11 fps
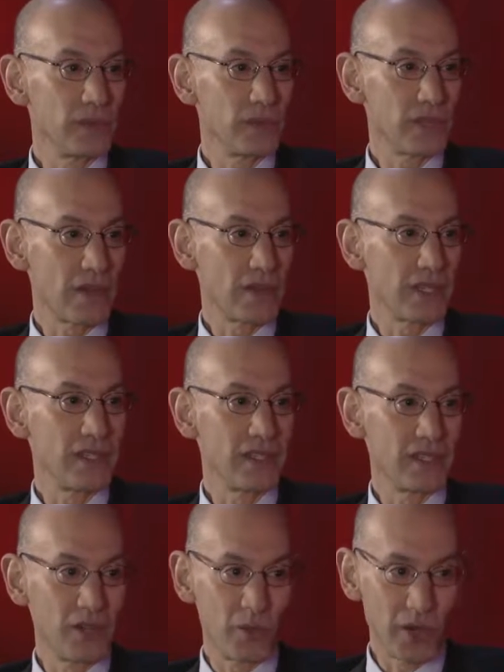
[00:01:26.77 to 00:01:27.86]
with some of the
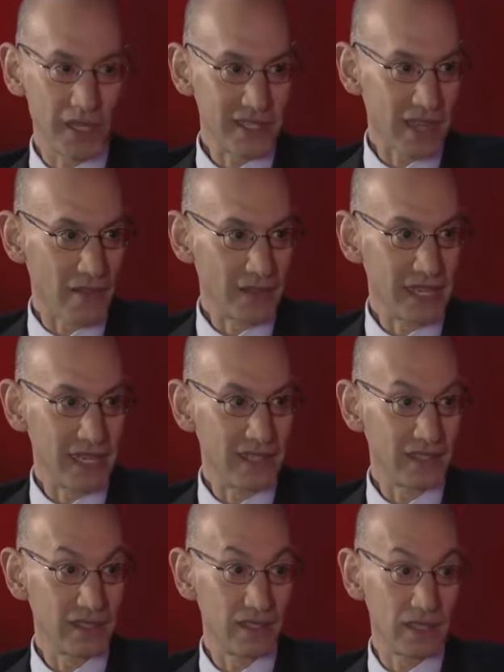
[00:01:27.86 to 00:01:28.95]
rookies coming in.